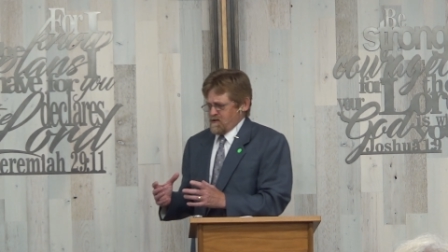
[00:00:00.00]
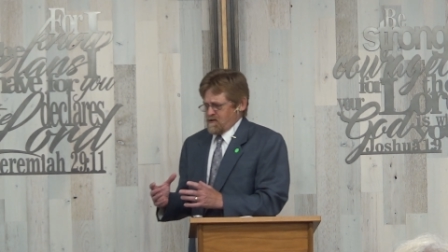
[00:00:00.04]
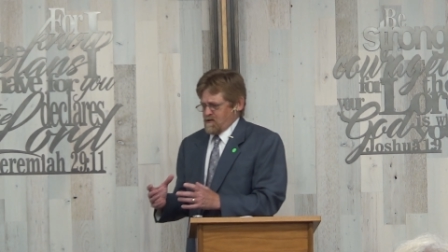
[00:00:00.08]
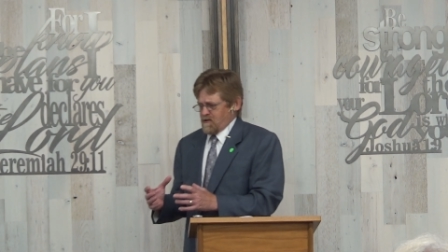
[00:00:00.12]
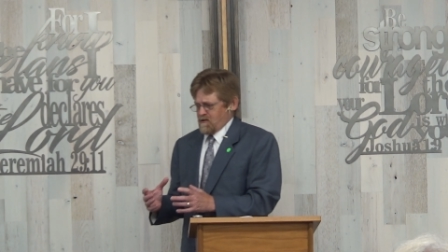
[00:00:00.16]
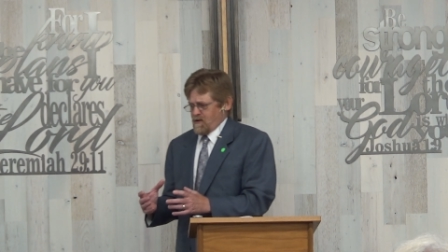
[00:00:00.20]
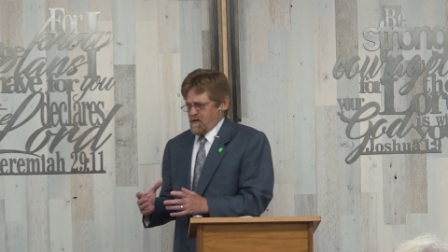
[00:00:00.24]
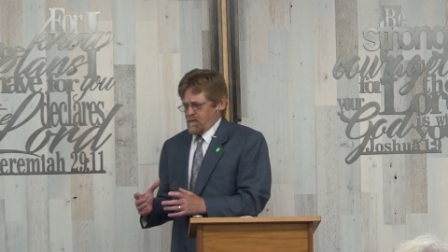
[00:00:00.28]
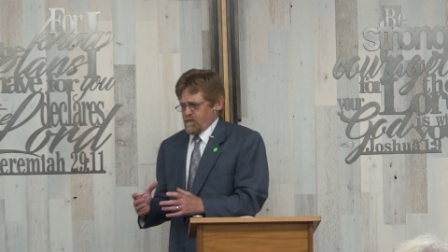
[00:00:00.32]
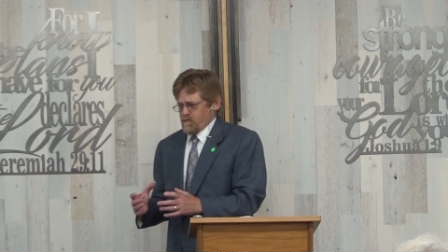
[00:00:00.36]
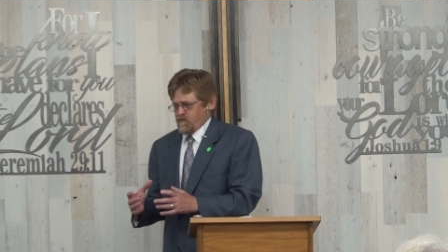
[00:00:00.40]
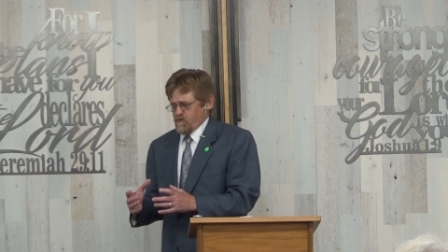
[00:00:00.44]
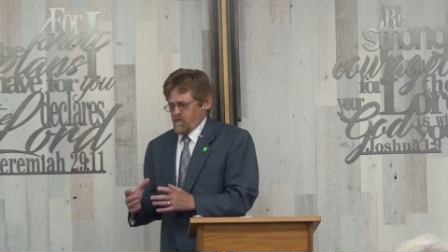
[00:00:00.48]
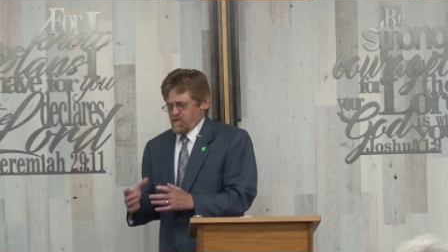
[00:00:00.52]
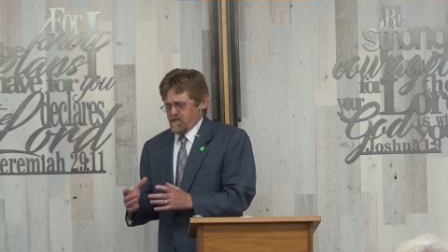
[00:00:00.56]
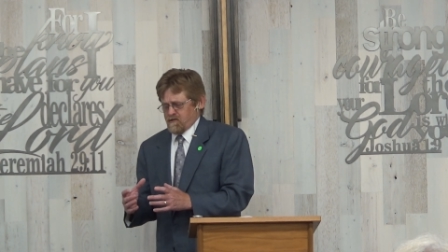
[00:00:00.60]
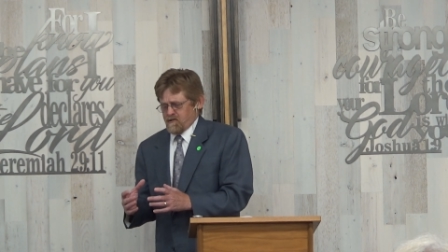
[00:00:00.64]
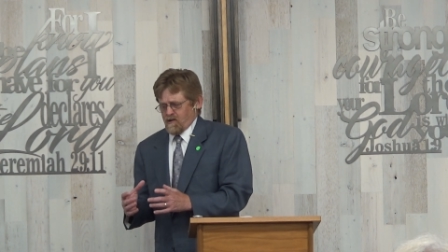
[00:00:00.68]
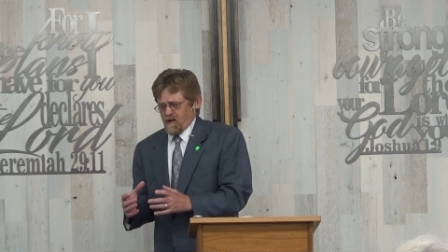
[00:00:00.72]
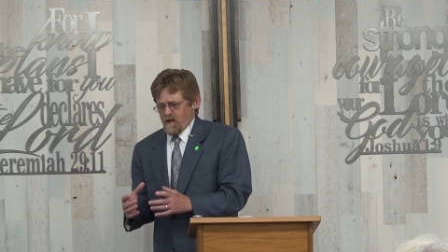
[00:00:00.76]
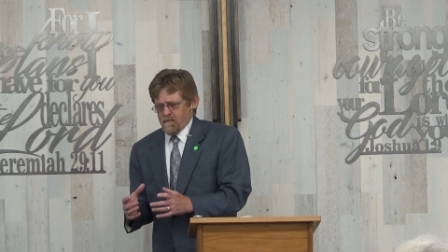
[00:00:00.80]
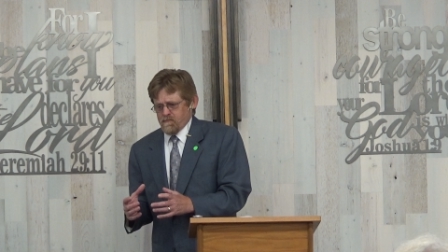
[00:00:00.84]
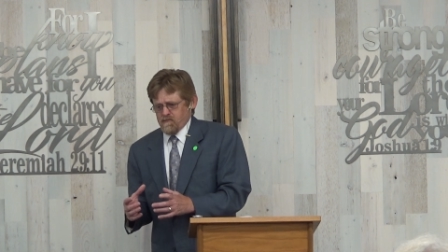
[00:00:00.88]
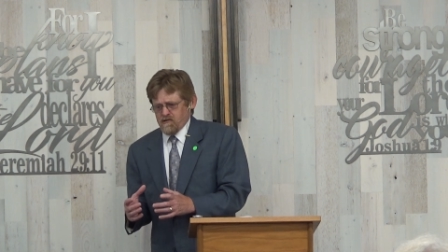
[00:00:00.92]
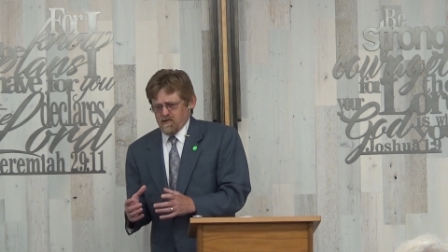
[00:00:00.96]
that comes with
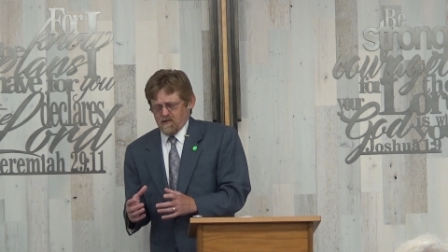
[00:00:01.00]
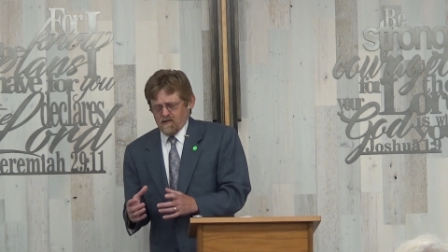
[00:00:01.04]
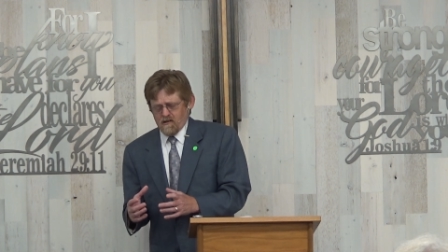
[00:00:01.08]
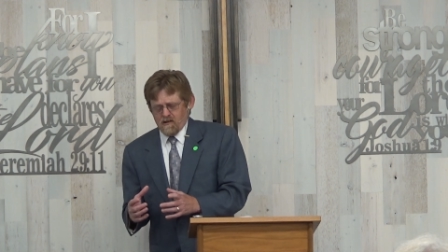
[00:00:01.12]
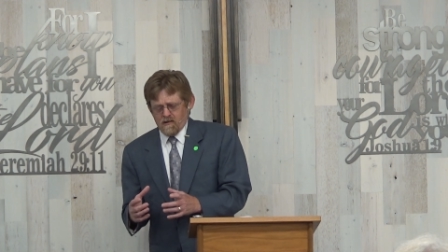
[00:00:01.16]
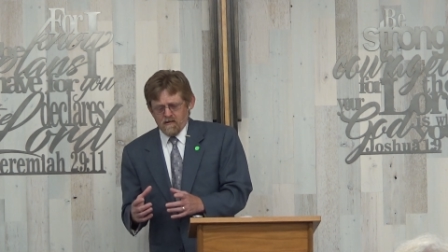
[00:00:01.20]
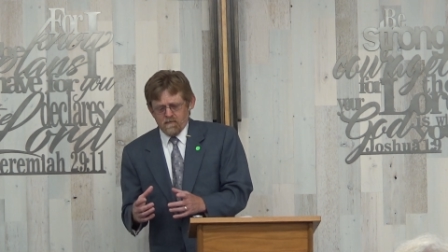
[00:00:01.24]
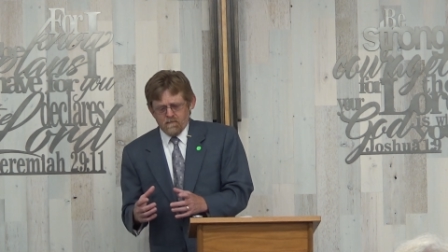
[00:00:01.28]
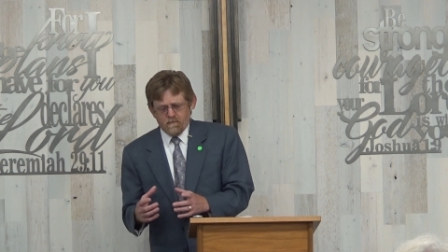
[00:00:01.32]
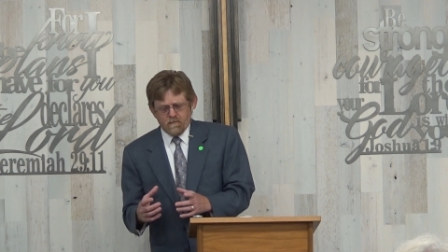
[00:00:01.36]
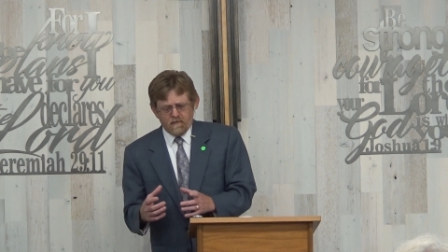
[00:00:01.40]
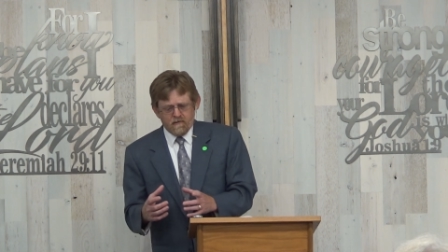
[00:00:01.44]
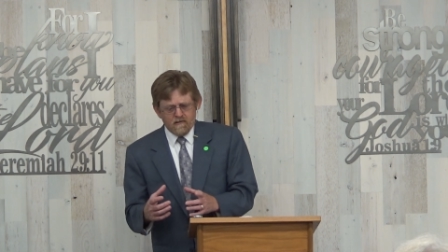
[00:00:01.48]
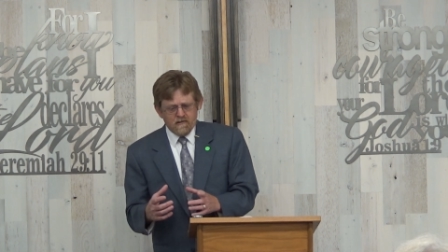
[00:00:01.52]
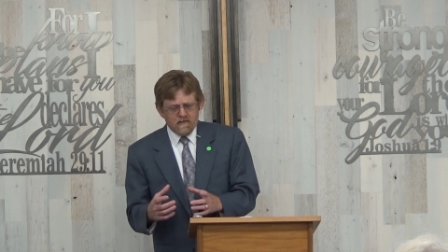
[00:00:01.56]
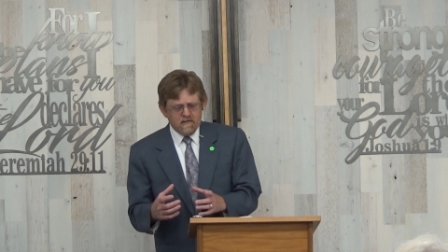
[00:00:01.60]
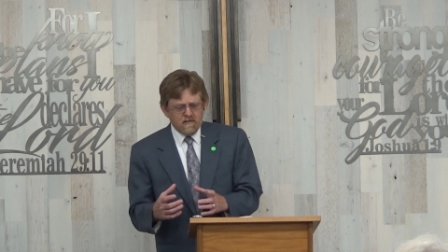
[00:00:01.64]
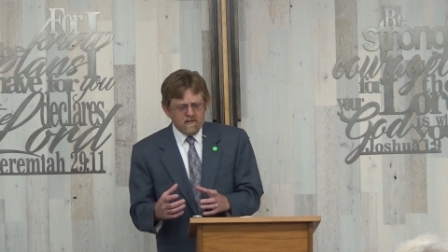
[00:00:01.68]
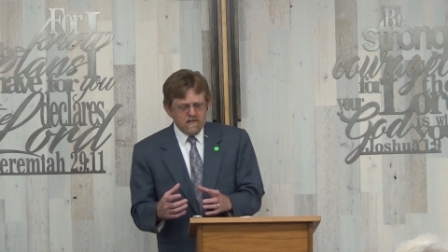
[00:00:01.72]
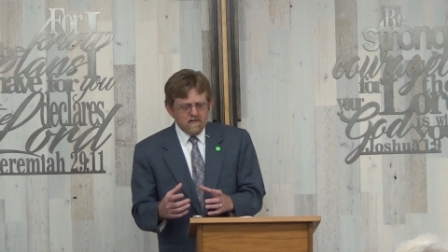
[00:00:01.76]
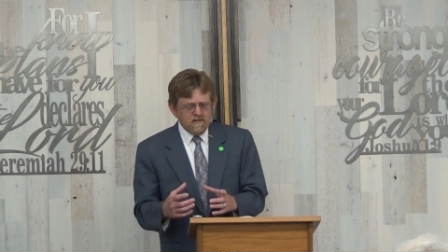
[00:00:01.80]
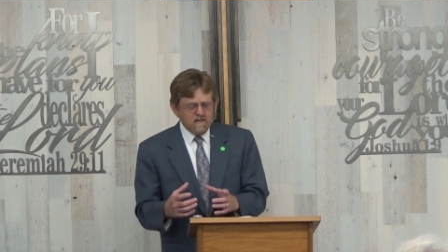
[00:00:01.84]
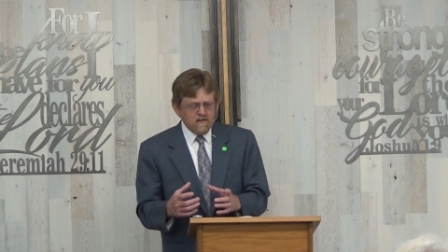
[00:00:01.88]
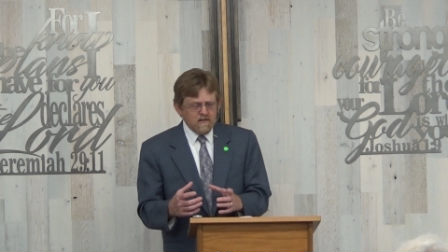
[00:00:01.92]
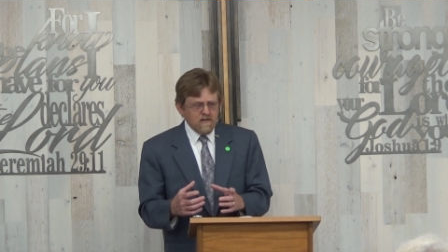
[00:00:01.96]
times of conflict,